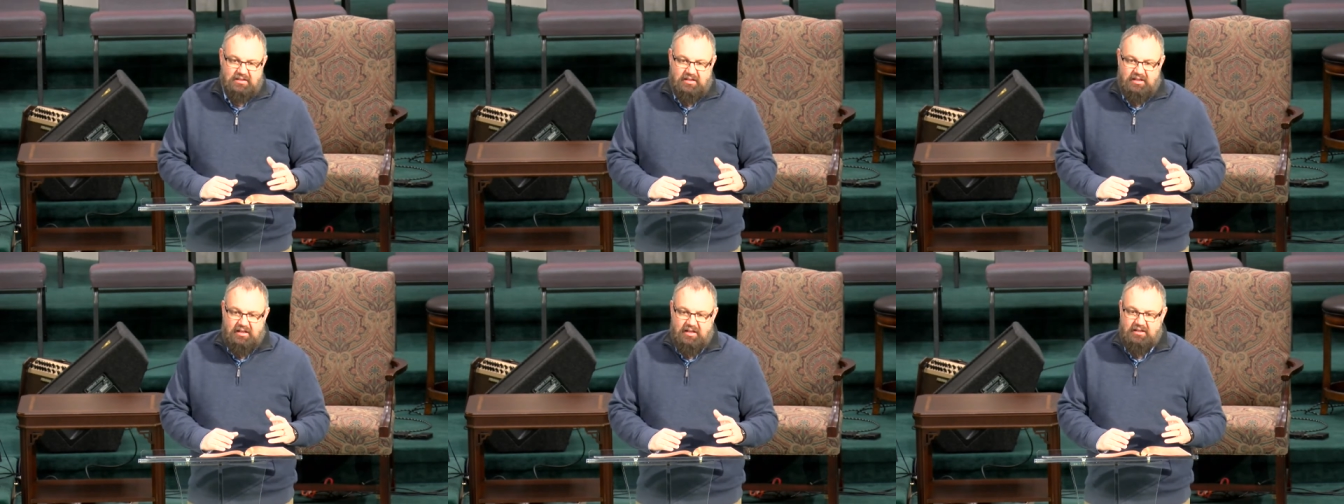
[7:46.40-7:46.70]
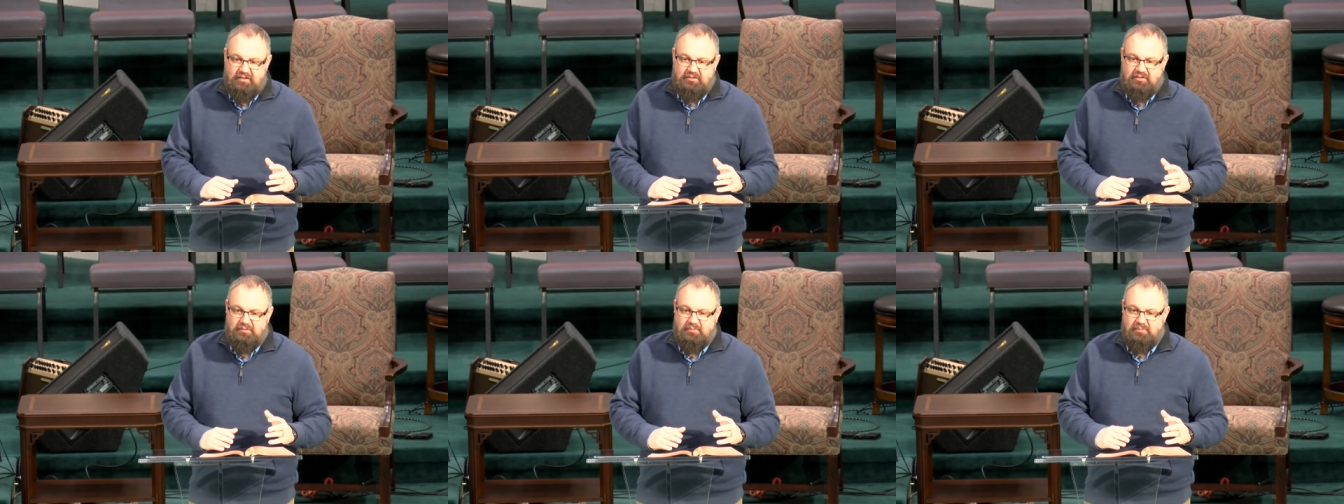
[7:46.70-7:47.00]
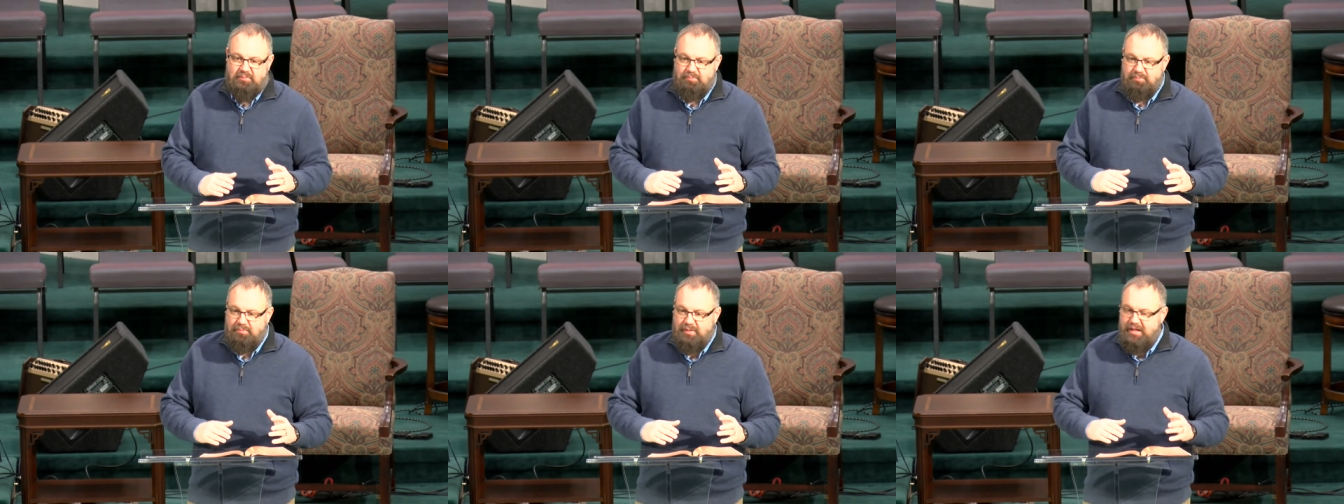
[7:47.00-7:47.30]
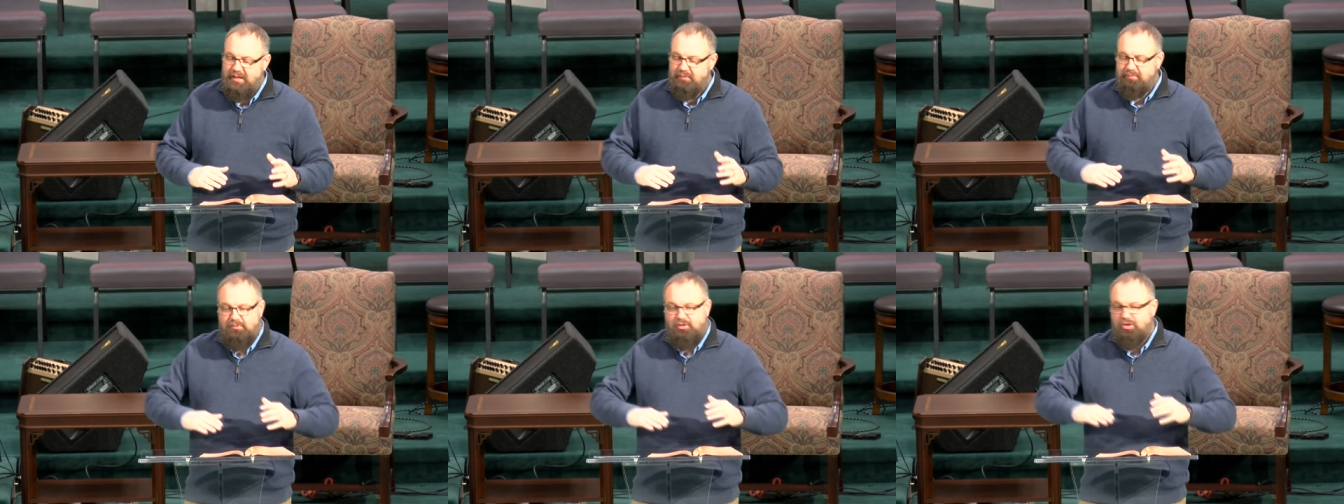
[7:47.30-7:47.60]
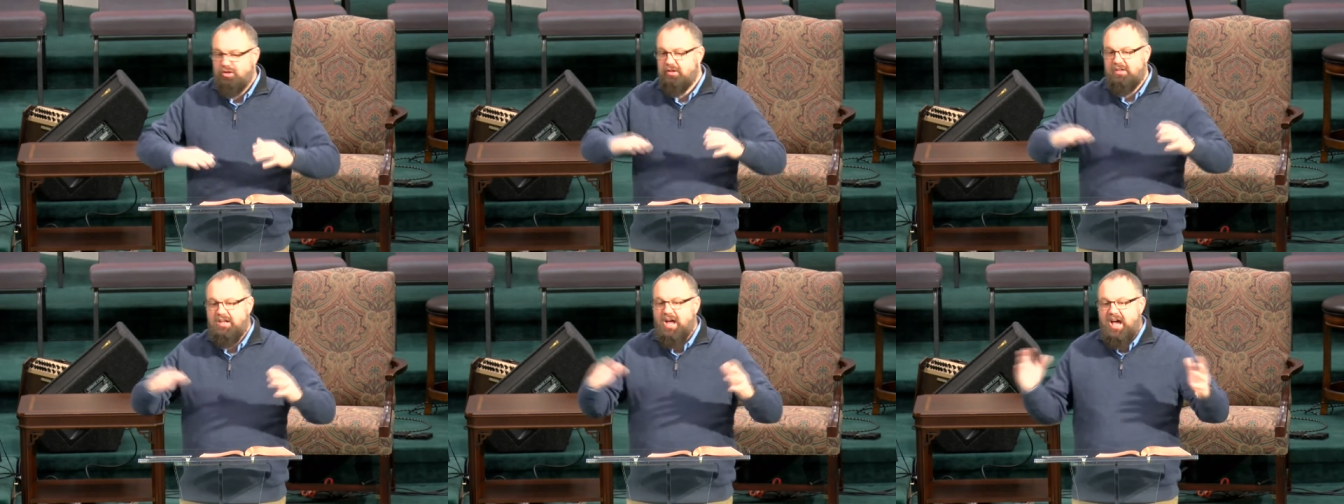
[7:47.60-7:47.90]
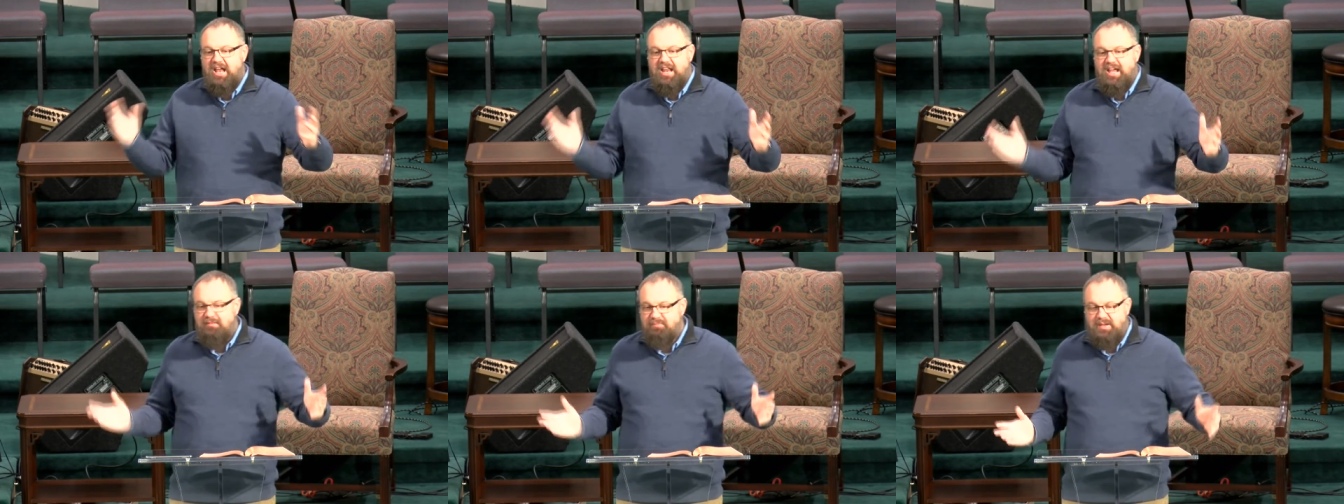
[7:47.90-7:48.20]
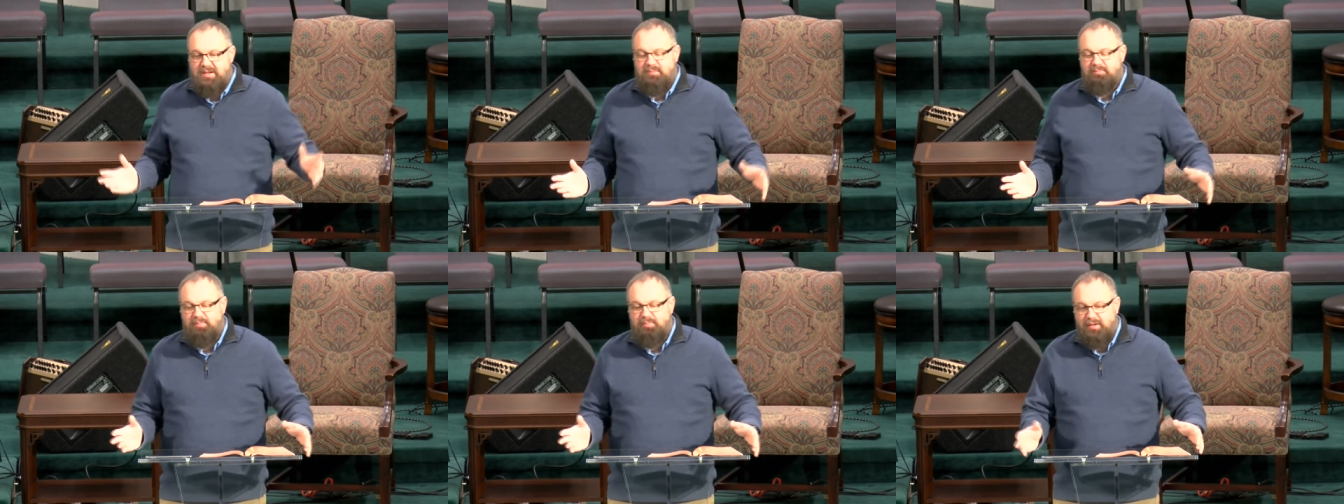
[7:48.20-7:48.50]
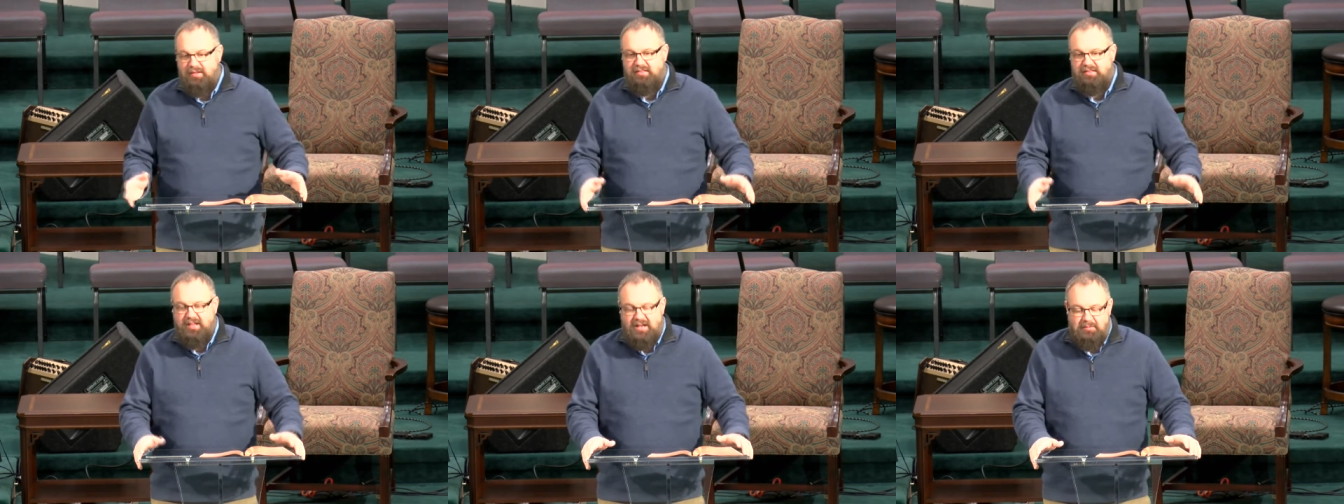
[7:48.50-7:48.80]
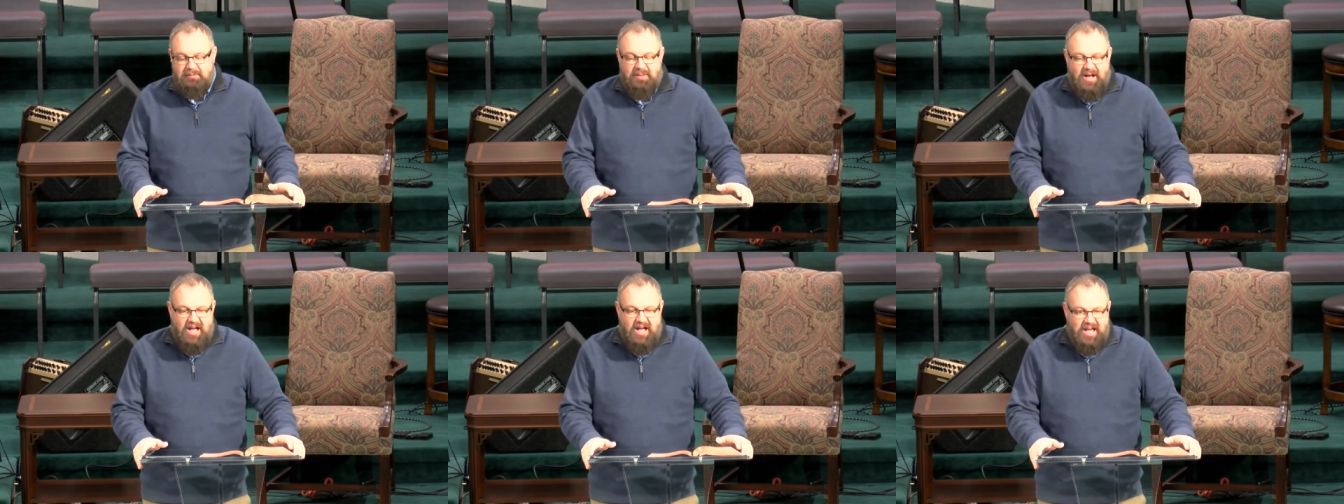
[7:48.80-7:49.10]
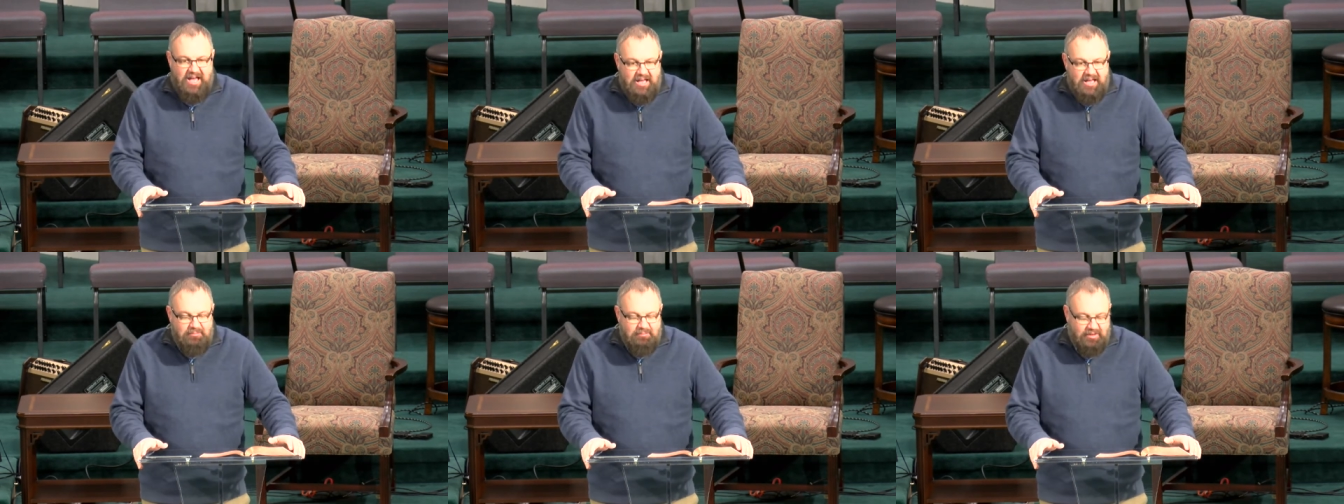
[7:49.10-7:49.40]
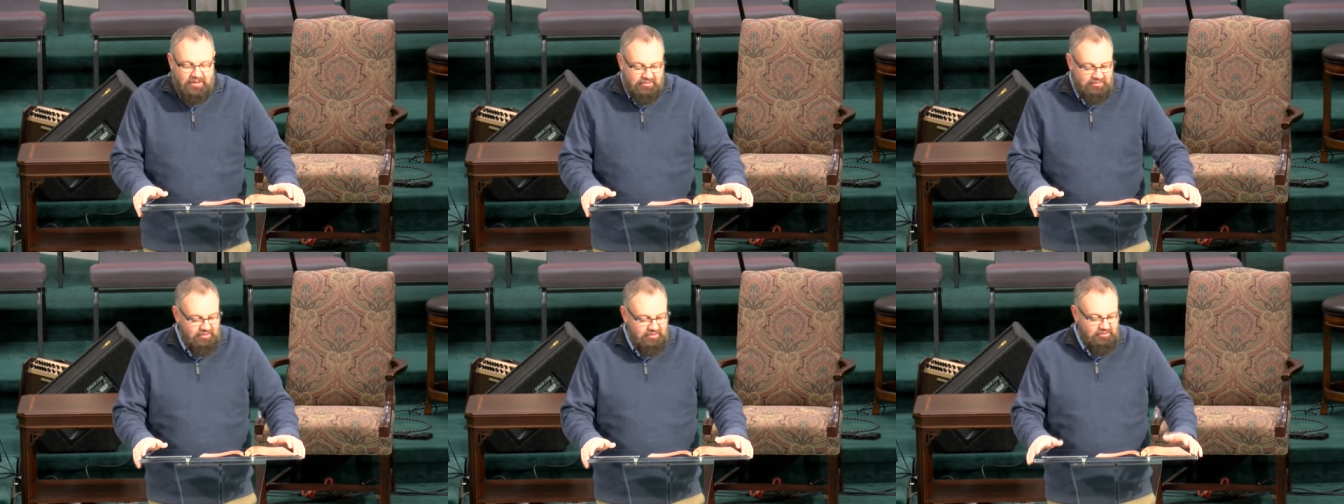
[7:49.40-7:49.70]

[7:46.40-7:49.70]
It, it could not have been put there by Amos,